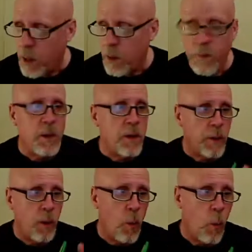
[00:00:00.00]
First of
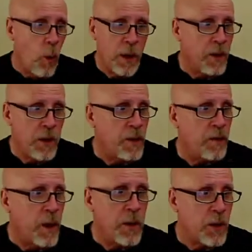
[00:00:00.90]
all, 1 is a
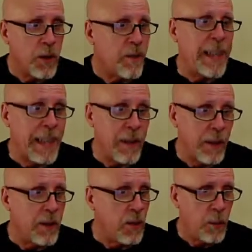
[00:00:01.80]
divisor of
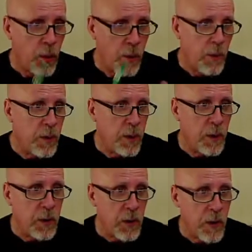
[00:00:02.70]
anything, so both of these
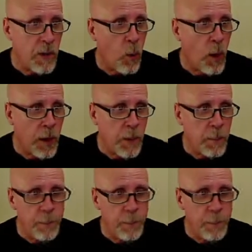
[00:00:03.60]
lists have 1 in them.